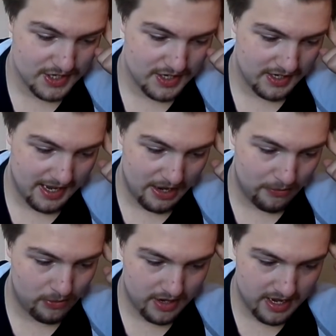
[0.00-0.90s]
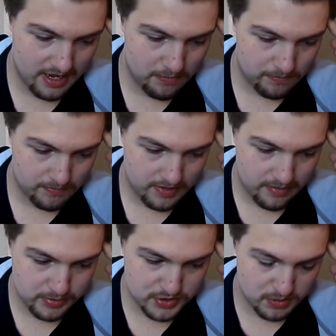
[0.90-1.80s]
now. Um,
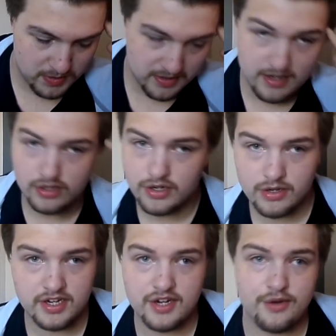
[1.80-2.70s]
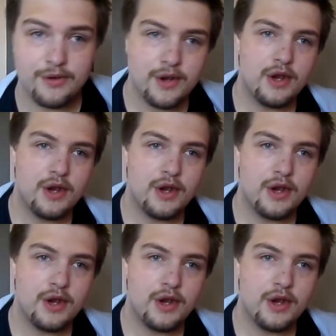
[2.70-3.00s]
I'm assuming they're gonna, you know,